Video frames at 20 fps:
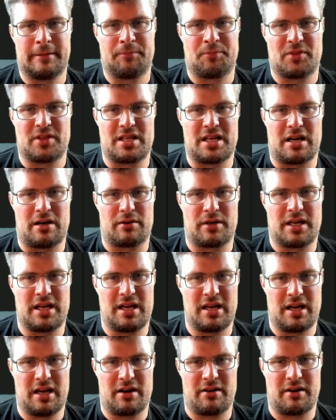Down
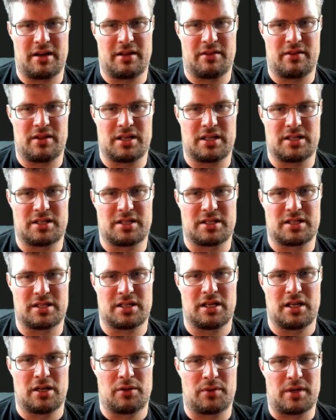here in this
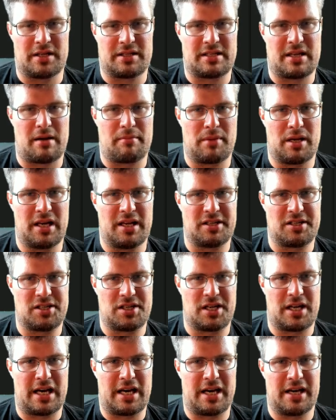runtime
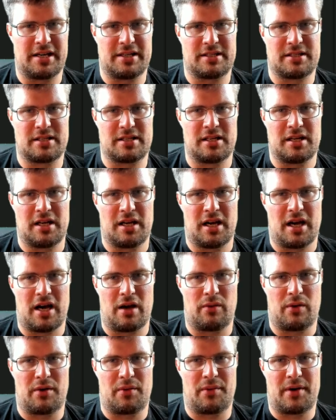initialized, I
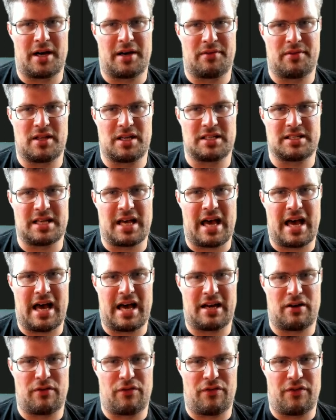will run this
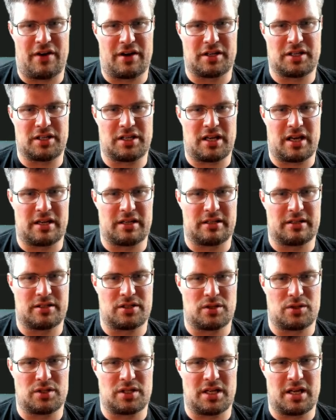add func as
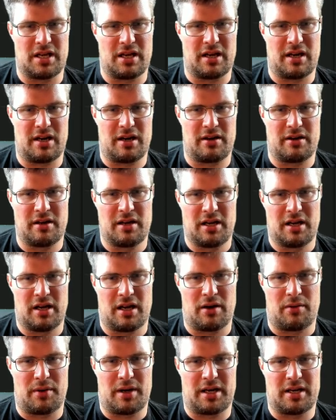you see here.
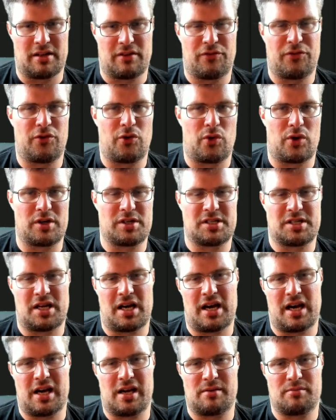I run it four
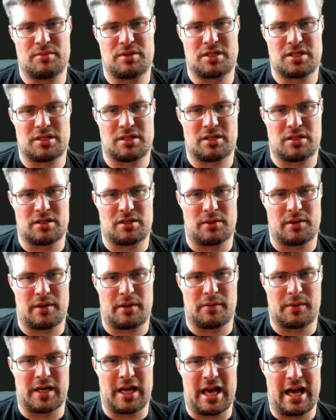times, so I
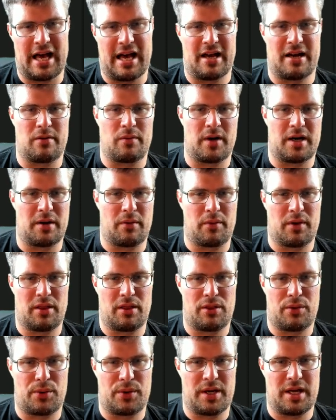will add one
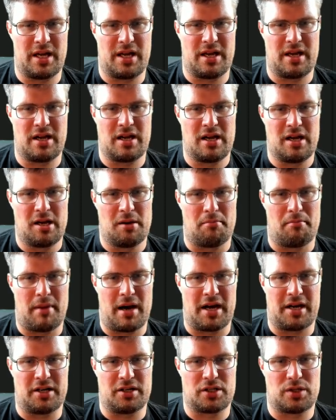with three,
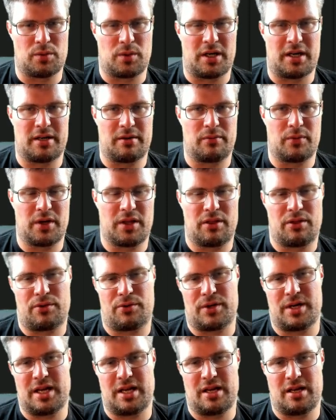minus one with
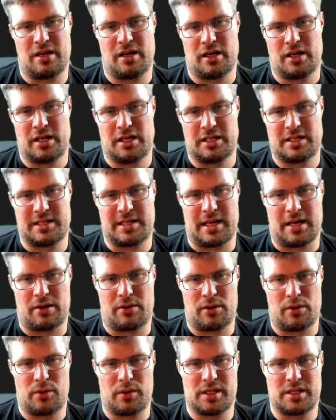three,
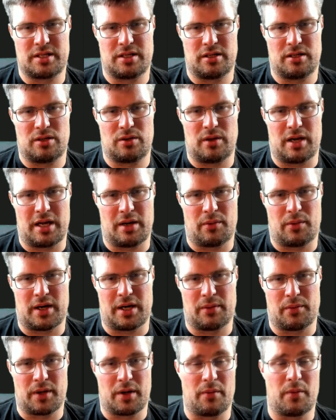0 with 2 and
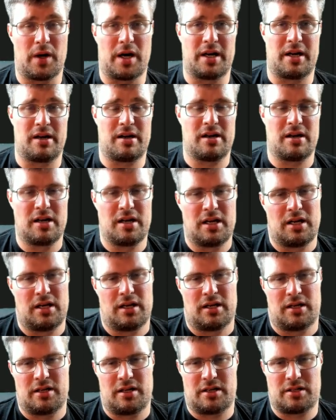1 with 1
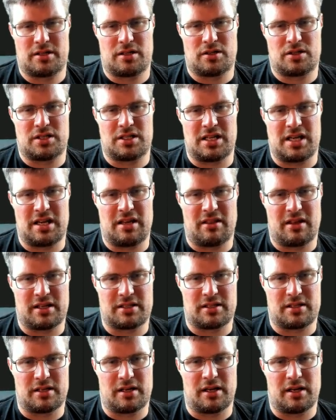just to see
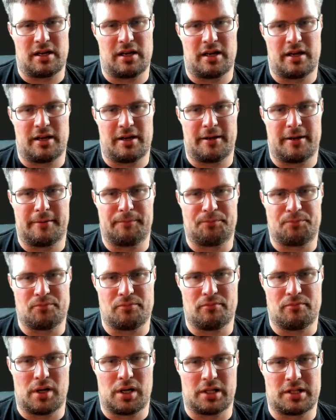that um,
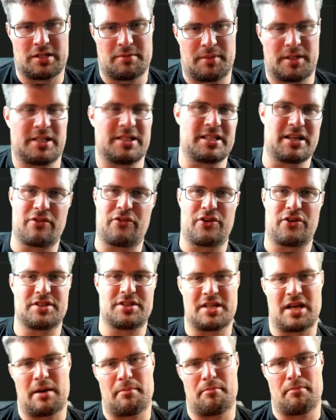multiple different
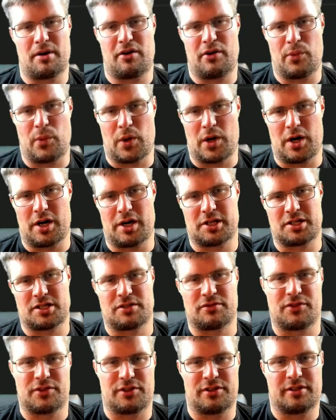number
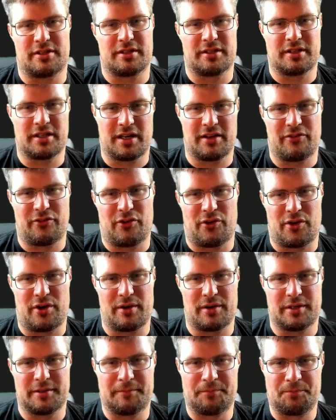works for
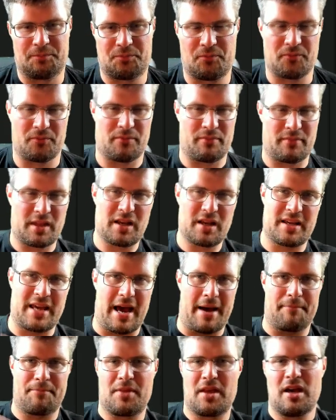for
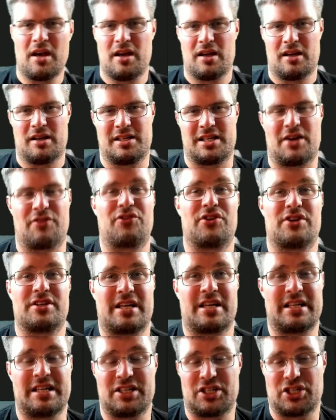yeah different
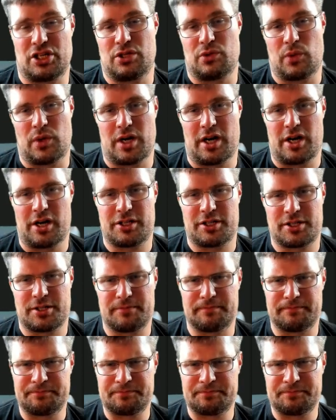addition works